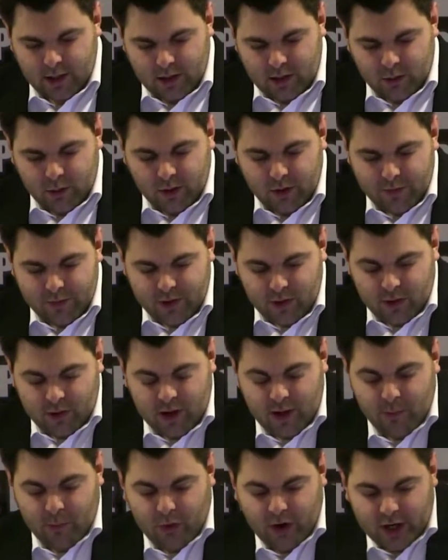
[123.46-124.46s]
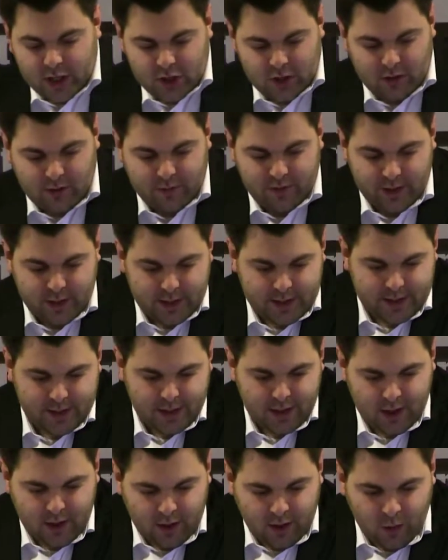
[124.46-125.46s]
to give you an impression of this,
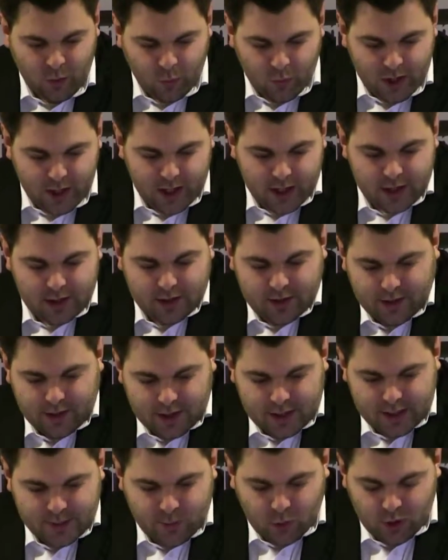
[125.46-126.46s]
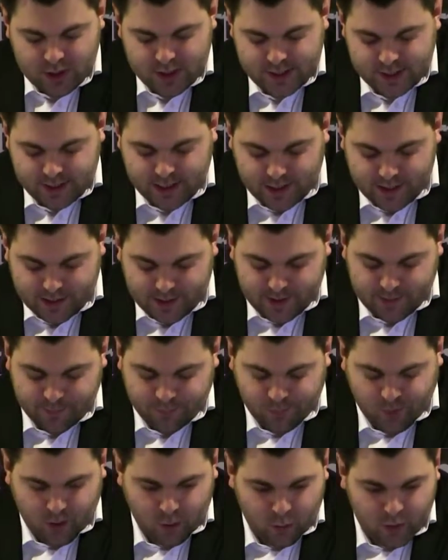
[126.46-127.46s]
we did a small study.
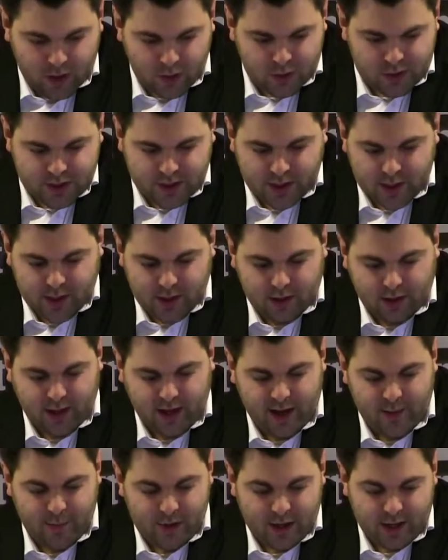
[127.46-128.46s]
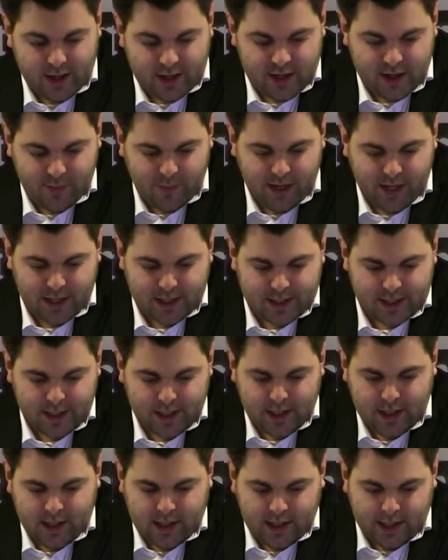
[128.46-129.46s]
We used the Campbell database
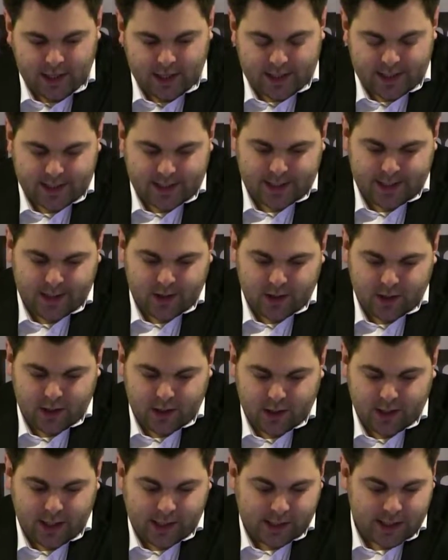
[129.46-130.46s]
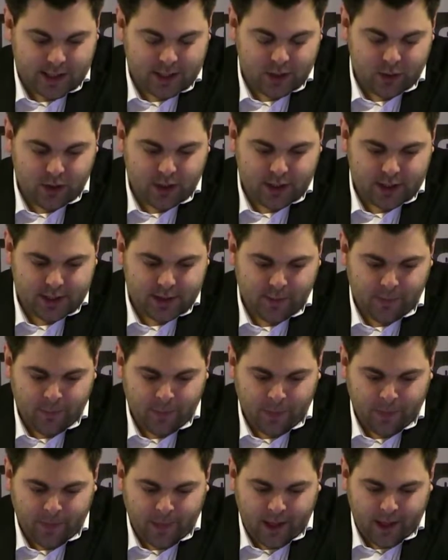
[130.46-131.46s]
as a data source
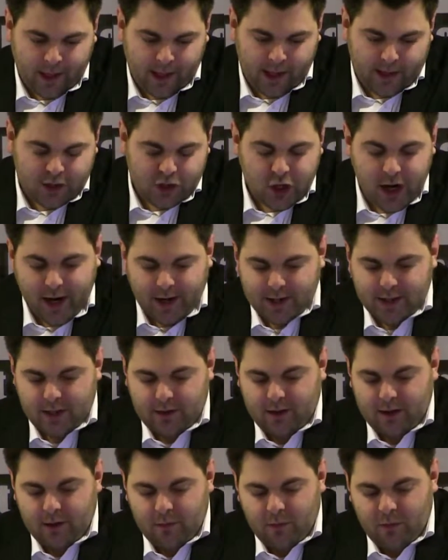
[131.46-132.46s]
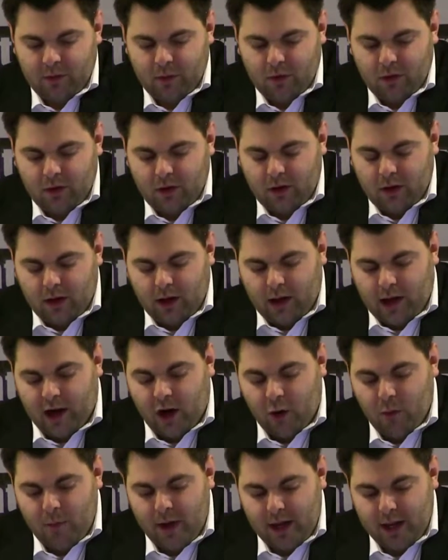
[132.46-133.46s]
and checked
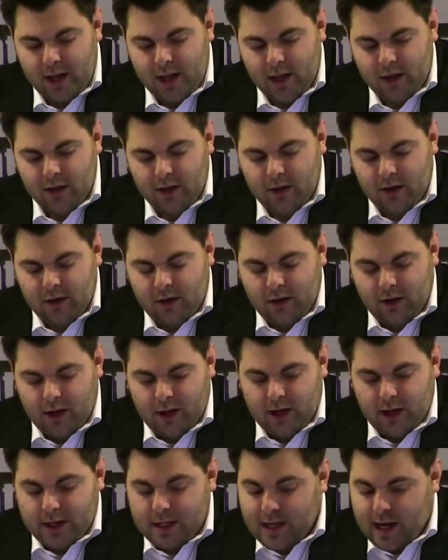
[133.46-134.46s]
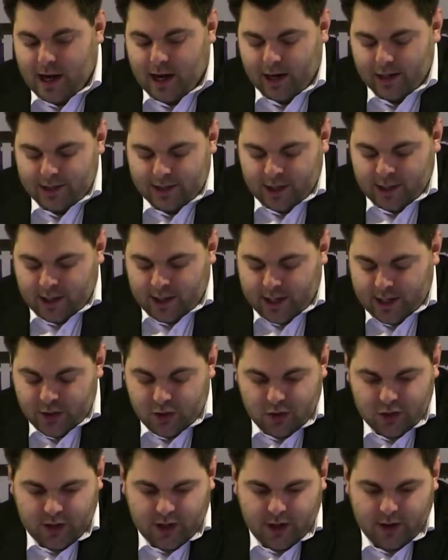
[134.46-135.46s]
how many uh, targets are
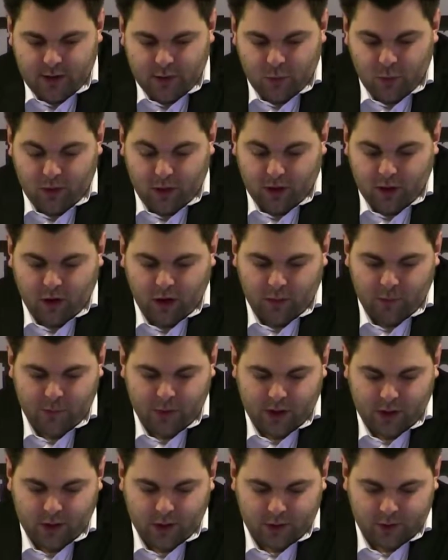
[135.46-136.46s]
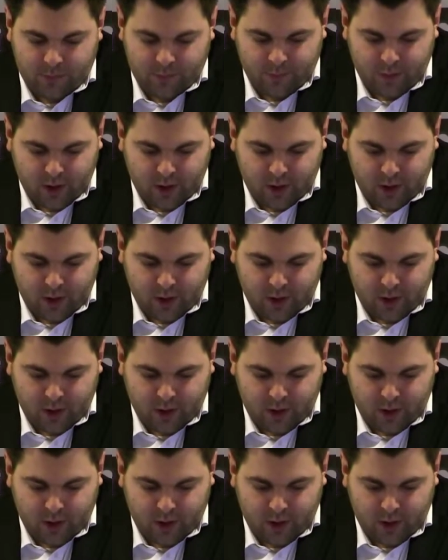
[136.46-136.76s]
associated with a compound.